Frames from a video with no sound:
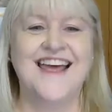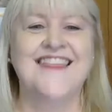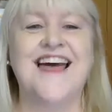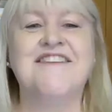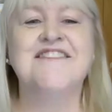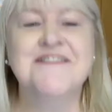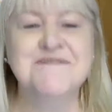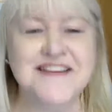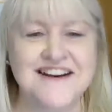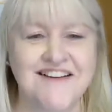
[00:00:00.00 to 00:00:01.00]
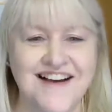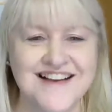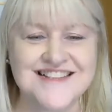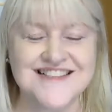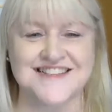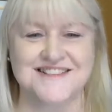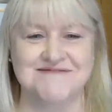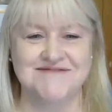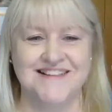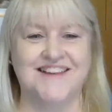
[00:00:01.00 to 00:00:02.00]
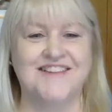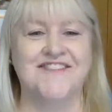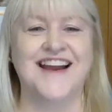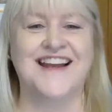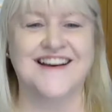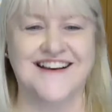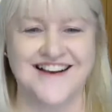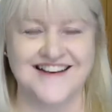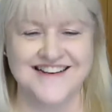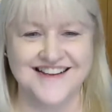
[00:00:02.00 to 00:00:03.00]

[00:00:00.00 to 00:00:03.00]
That would have been awesome. Oh my God.